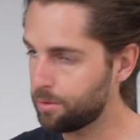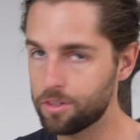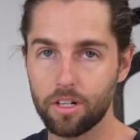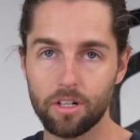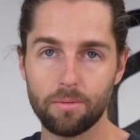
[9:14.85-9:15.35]
will
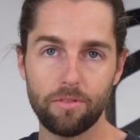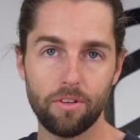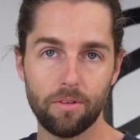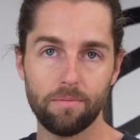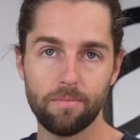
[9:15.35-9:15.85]
charge my
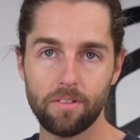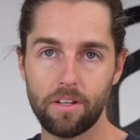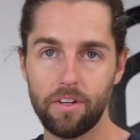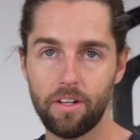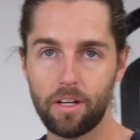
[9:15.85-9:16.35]
phone.
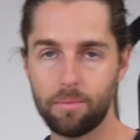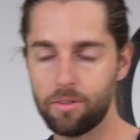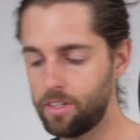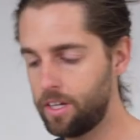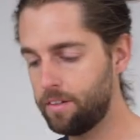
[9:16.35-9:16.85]

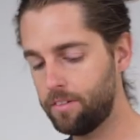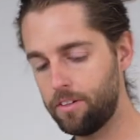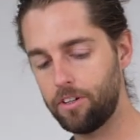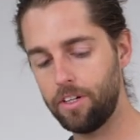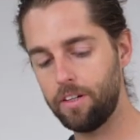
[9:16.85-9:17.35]

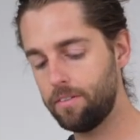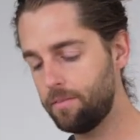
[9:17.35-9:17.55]
79%, green,